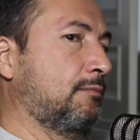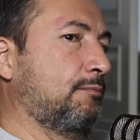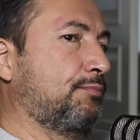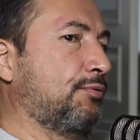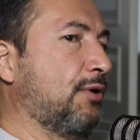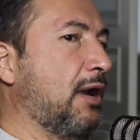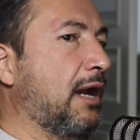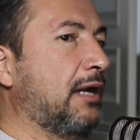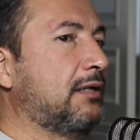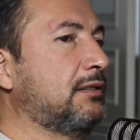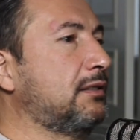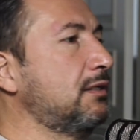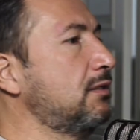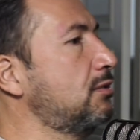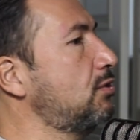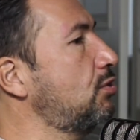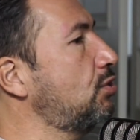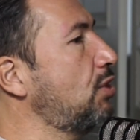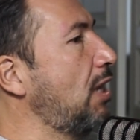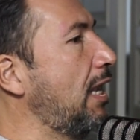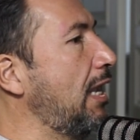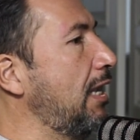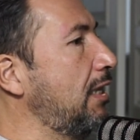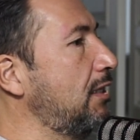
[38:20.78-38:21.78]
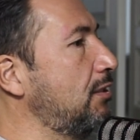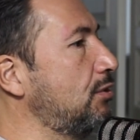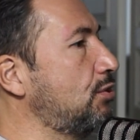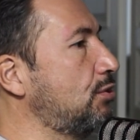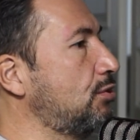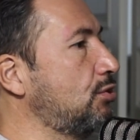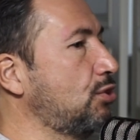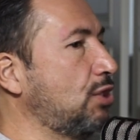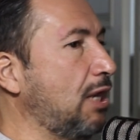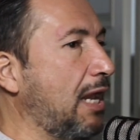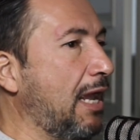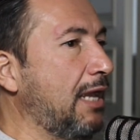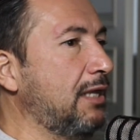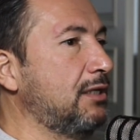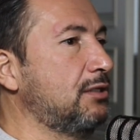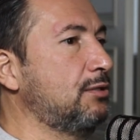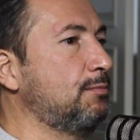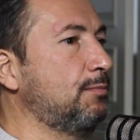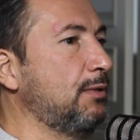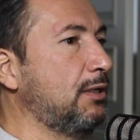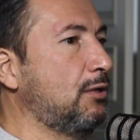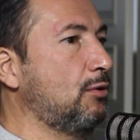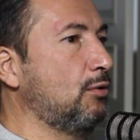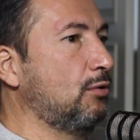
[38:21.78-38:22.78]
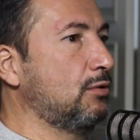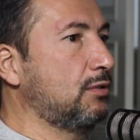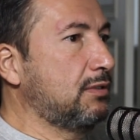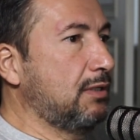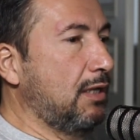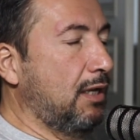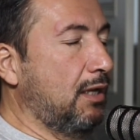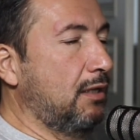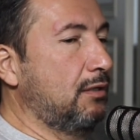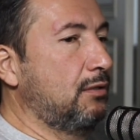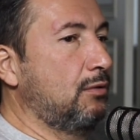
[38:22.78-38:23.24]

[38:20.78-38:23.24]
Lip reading: practice changed because